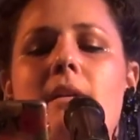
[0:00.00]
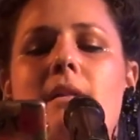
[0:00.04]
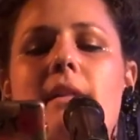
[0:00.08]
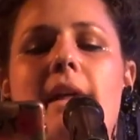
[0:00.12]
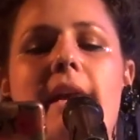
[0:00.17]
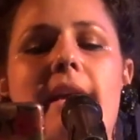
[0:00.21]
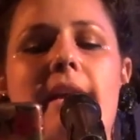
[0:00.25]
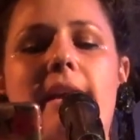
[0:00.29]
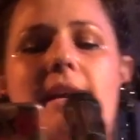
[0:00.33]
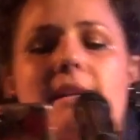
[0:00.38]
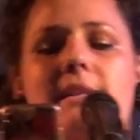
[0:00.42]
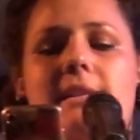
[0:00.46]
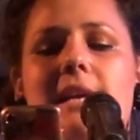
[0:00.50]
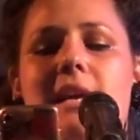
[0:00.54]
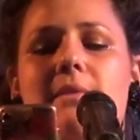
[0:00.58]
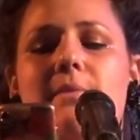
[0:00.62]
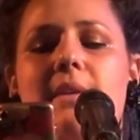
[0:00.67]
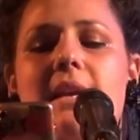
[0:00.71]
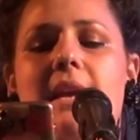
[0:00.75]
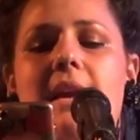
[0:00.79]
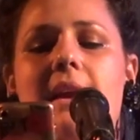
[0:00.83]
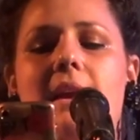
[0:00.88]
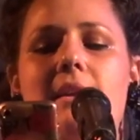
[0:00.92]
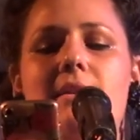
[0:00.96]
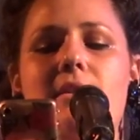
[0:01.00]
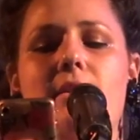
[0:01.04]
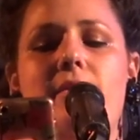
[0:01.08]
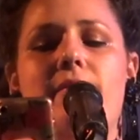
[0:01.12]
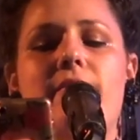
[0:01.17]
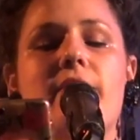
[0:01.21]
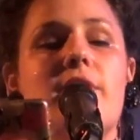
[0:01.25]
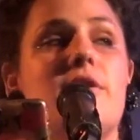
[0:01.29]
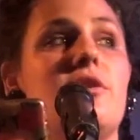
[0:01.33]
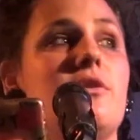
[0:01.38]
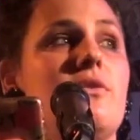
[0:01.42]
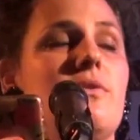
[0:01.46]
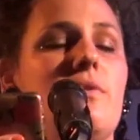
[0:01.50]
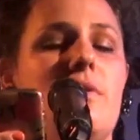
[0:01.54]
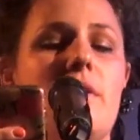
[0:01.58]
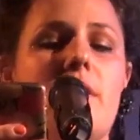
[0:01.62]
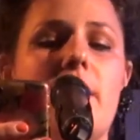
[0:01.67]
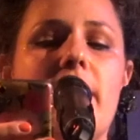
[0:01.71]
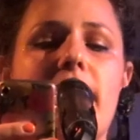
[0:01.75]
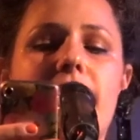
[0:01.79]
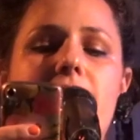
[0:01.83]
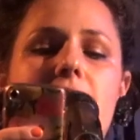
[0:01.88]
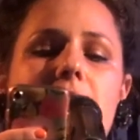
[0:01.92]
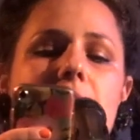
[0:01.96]
Like I said, we can't know for sure
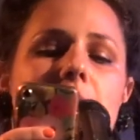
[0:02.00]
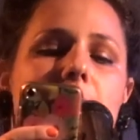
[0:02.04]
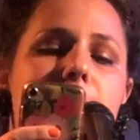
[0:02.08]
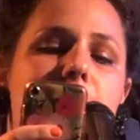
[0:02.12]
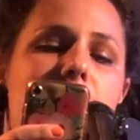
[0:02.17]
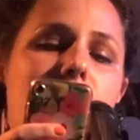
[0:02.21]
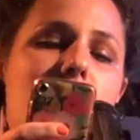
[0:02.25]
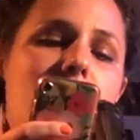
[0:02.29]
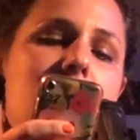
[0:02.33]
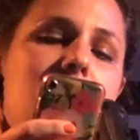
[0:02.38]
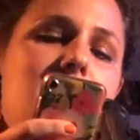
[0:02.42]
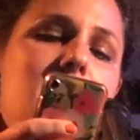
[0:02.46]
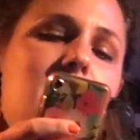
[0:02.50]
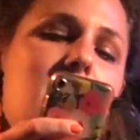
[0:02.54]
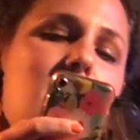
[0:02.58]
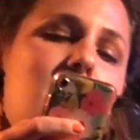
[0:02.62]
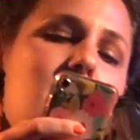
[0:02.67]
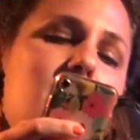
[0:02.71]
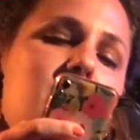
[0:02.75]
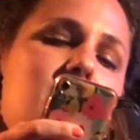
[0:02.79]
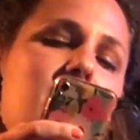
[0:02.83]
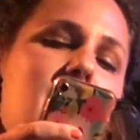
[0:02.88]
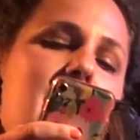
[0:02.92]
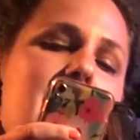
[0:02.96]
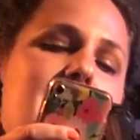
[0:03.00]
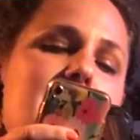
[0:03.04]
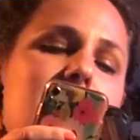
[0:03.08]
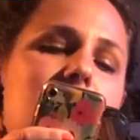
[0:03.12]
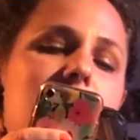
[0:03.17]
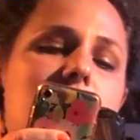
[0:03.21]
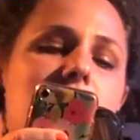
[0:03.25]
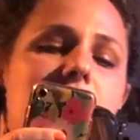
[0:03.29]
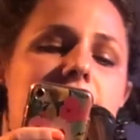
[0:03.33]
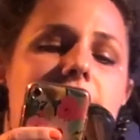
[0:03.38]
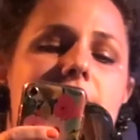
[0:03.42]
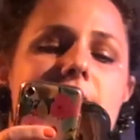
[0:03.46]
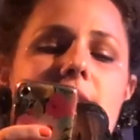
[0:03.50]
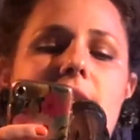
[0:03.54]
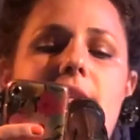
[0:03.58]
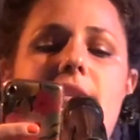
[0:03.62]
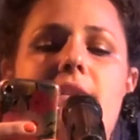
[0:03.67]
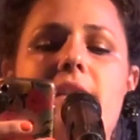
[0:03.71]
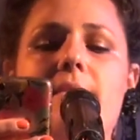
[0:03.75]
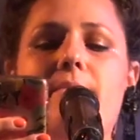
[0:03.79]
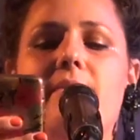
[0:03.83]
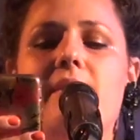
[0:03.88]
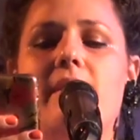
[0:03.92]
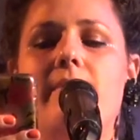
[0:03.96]
if stubbing one's toes regularly is a
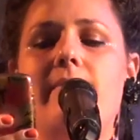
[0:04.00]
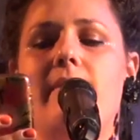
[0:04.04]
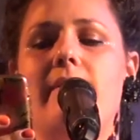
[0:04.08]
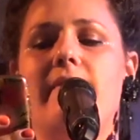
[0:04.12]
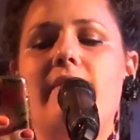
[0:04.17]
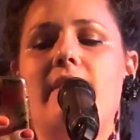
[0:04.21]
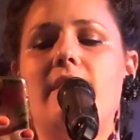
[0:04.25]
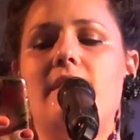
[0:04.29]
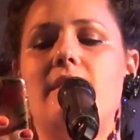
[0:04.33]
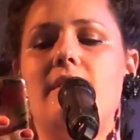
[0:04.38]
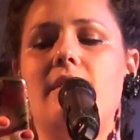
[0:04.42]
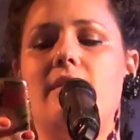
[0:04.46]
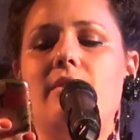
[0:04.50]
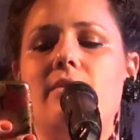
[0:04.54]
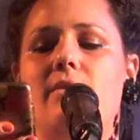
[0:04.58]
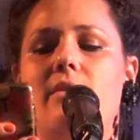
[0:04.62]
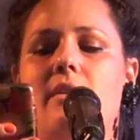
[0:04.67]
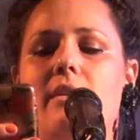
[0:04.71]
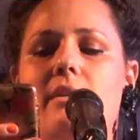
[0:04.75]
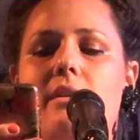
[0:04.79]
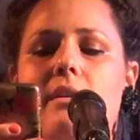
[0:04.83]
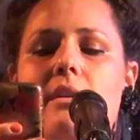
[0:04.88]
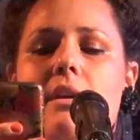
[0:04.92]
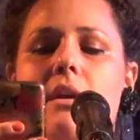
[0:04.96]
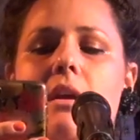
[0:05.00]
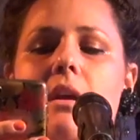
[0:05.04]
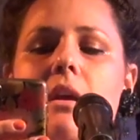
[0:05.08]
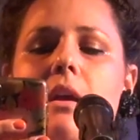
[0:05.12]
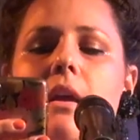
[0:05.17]
symptom of this disorder.